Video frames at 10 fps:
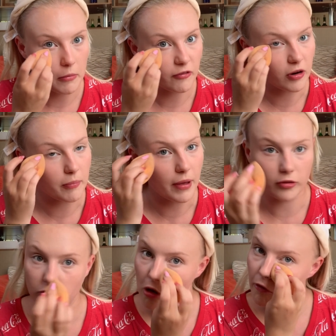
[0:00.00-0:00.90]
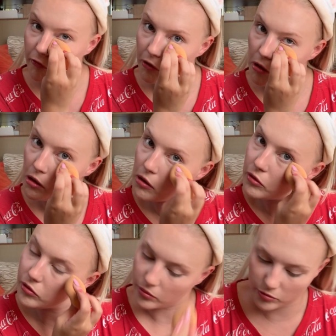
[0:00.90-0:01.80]
before it melts off.
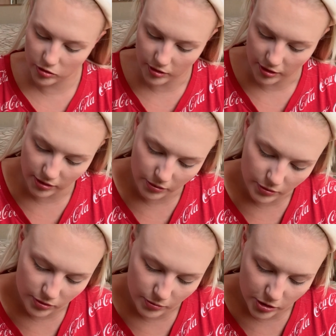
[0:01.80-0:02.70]
So I'm just setting with some